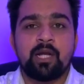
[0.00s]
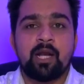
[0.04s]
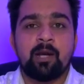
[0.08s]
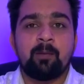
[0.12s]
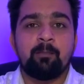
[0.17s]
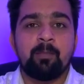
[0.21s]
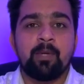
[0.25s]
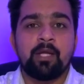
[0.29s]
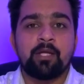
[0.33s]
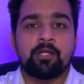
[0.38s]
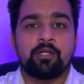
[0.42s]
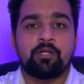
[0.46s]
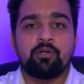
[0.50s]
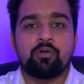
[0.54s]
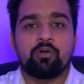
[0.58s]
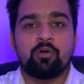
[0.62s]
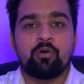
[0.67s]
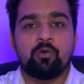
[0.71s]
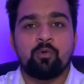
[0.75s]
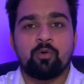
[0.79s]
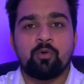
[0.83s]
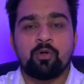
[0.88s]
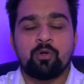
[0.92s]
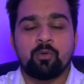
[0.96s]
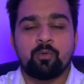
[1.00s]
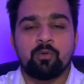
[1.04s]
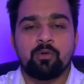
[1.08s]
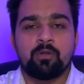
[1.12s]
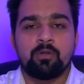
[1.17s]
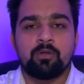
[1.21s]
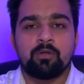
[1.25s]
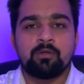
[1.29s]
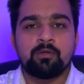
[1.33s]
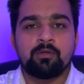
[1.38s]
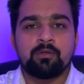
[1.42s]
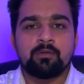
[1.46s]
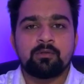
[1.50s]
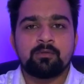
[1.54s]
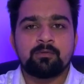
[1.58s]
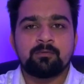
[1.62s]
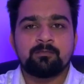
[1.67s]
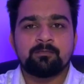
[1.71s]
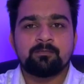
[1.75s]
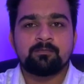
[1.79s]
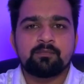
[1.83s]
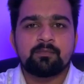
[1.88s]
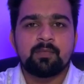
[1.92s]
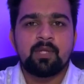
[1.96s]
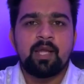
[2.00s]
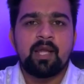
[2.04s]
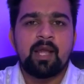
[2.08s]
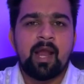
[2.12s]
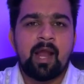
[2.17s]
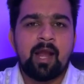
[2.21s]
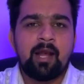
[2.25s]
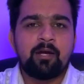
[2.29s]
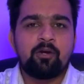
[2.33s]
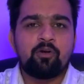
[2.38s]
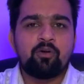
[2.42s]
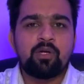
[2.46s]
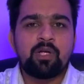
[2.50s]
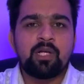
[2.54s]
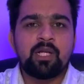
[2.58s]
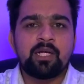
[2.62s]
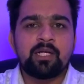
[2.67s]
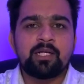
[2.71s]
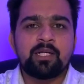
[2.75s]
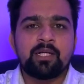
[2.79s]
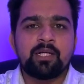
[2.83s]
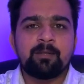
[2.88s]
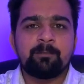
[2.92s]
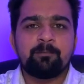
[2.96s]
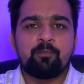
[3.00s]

and make your own tool. And on LinkedIn,